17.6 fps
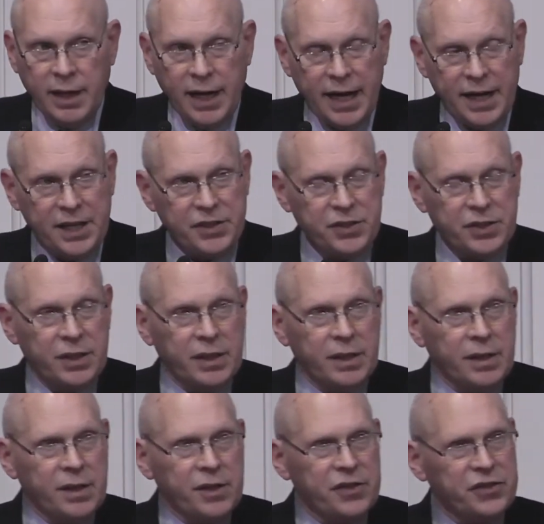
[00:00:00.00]
And it's
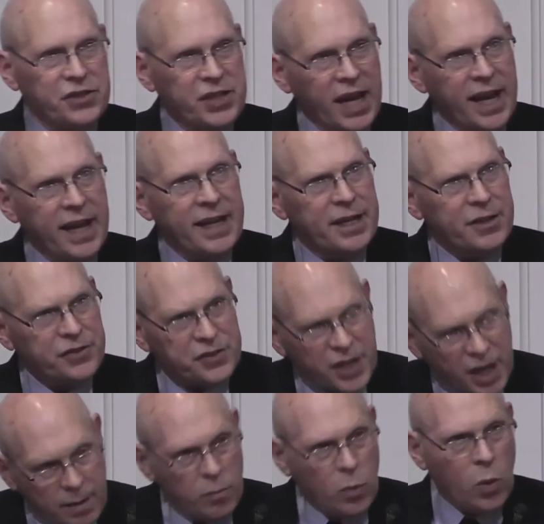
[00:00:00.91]
saying in
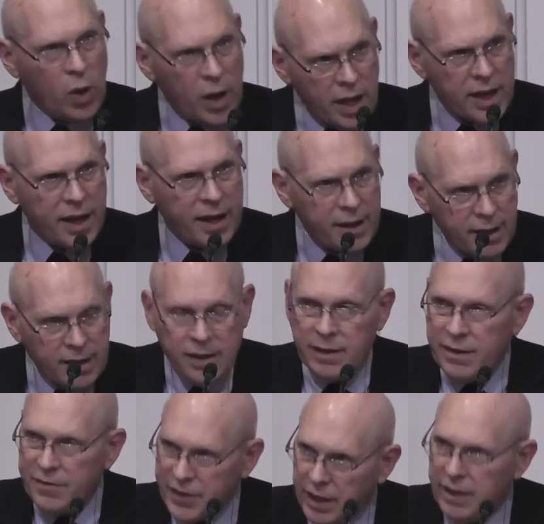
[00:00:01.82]
some way
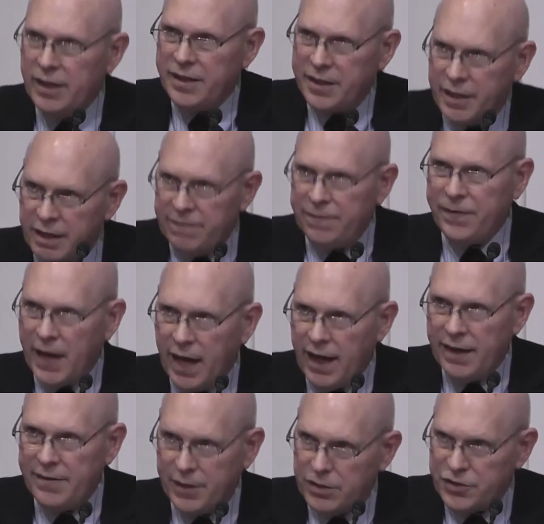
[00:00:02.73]
they're
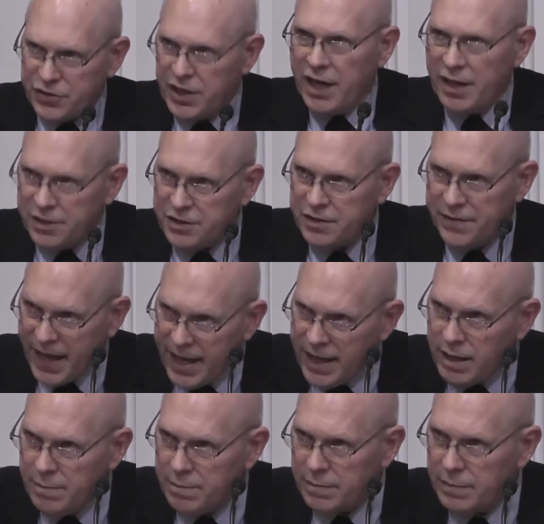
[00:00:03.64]
identified, they're sons of
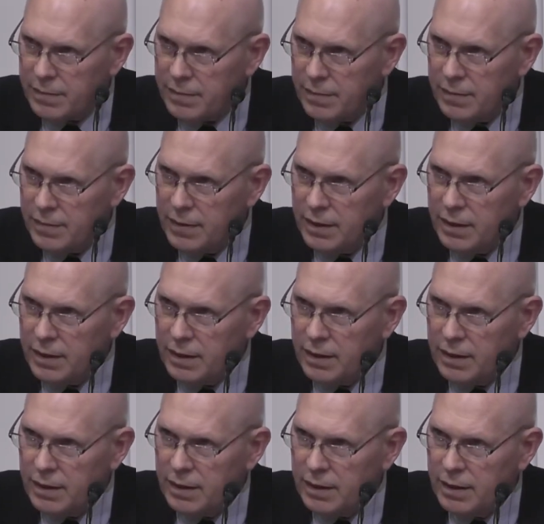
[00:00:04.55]
Adam.
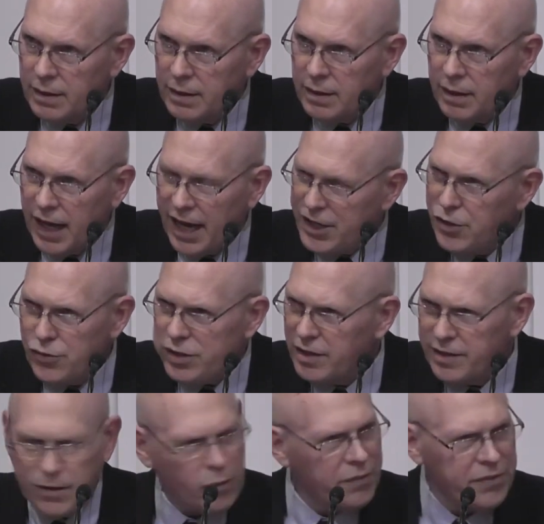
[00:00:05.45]
I
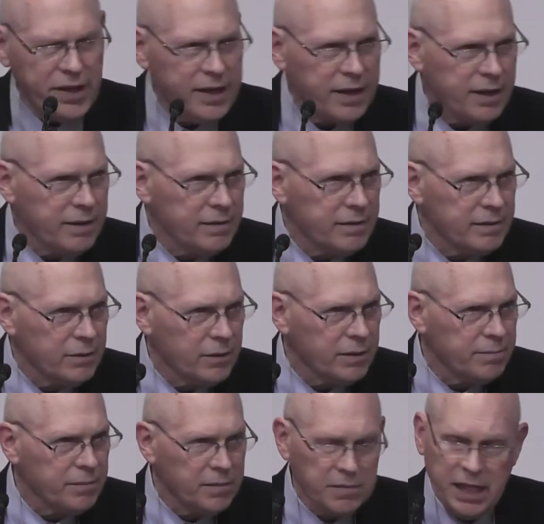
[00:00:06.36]
usually don't think,
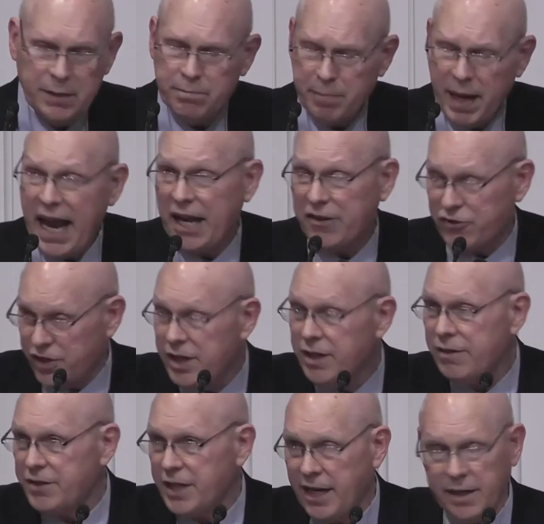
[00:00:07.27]
in past
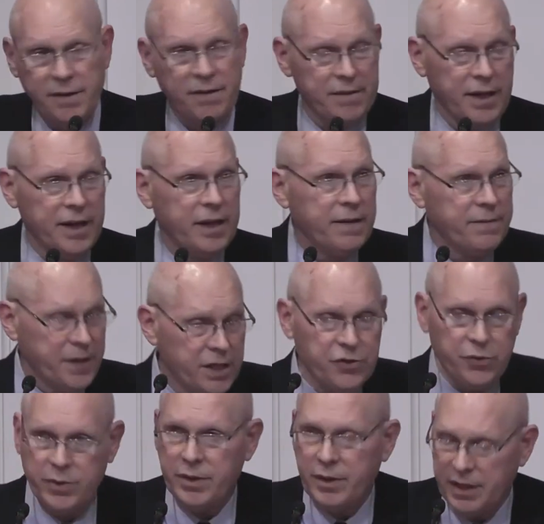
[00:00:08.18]
years, I didn't think of
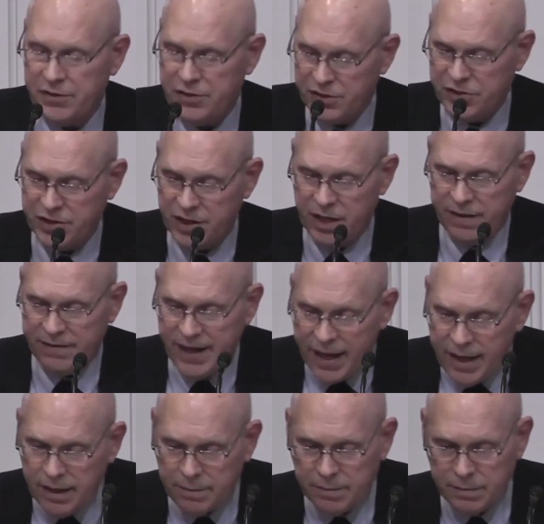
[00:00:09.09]
Israel as a son of
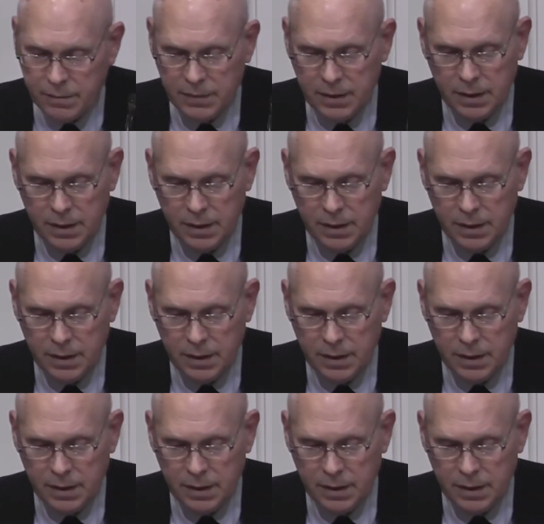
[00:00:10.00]
Adam.